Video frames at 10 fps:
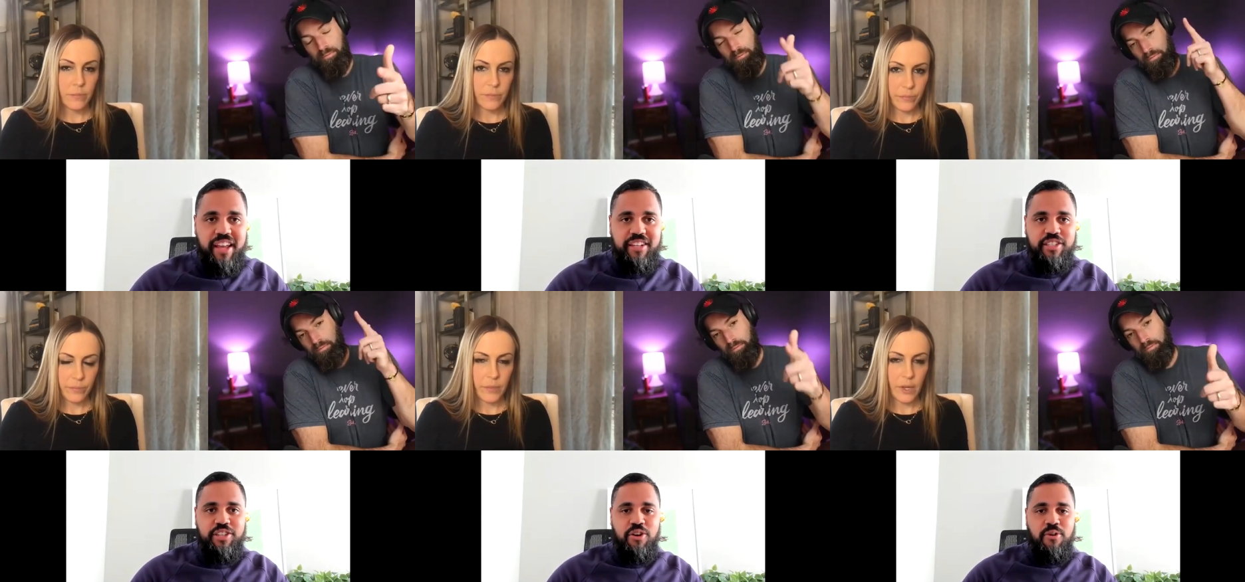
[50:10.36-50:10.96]
Speaker 1: And
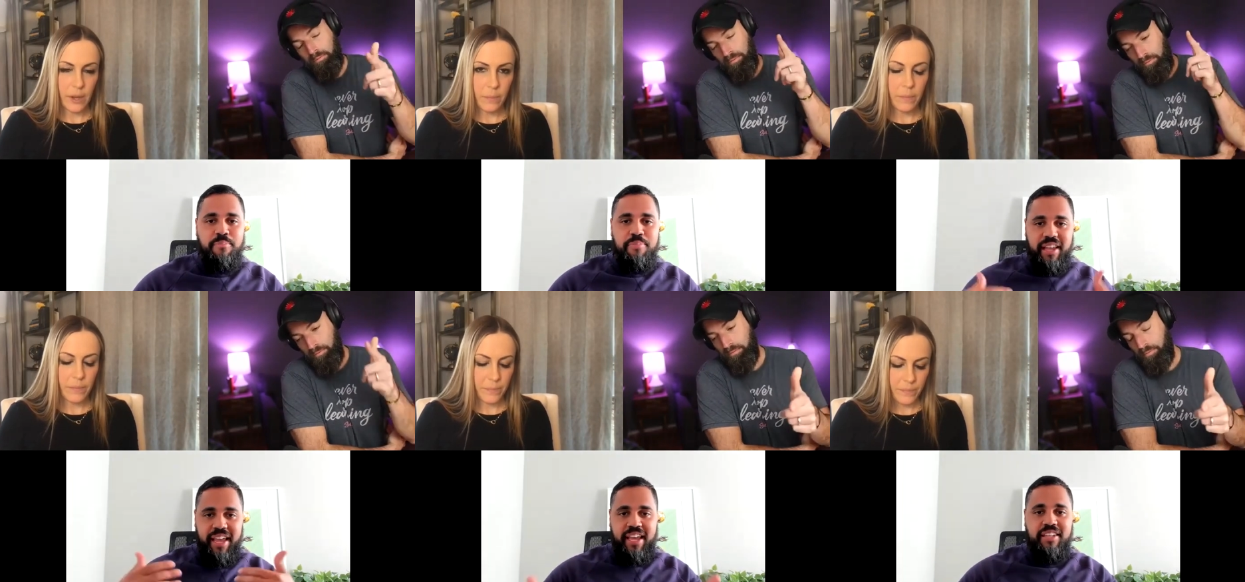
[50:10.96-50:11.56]
so
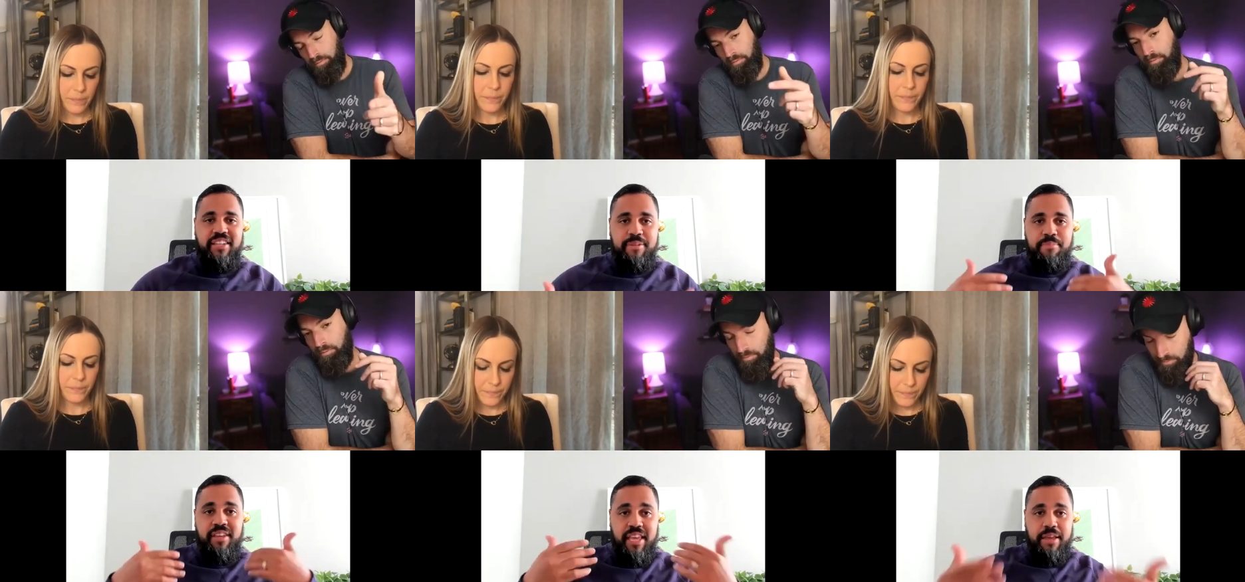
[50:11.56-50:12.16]
plan to
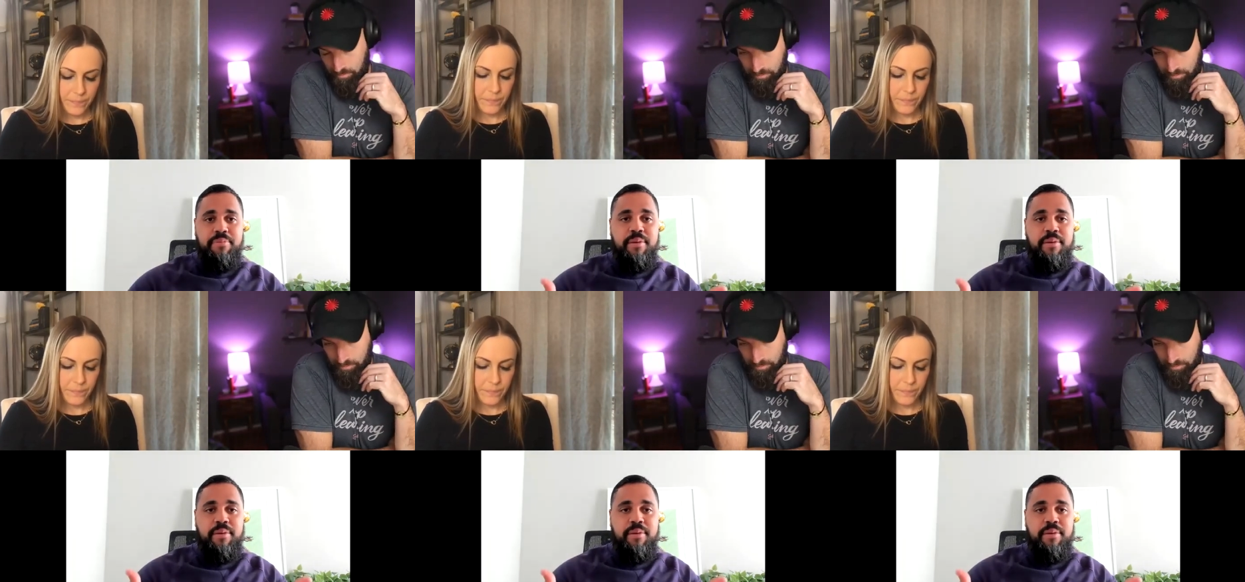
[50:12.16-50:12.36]
get